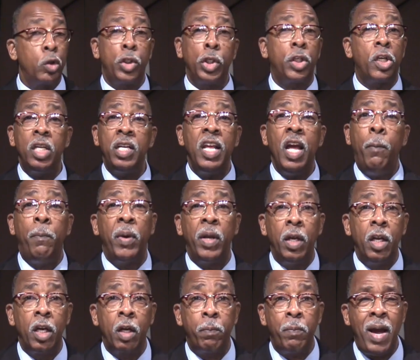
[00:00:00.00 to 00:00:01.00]
she couldn't help but
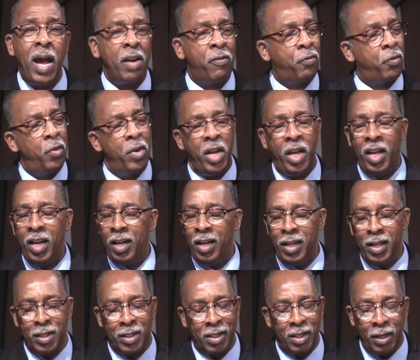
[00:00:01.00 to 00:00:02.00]
look back, friend.
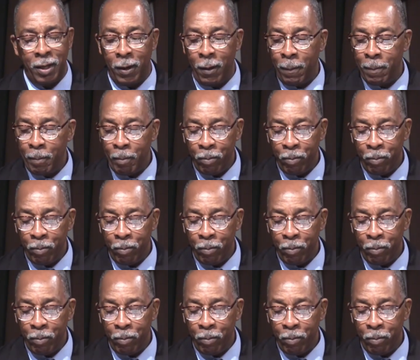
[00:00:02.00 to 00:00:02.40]
Listen,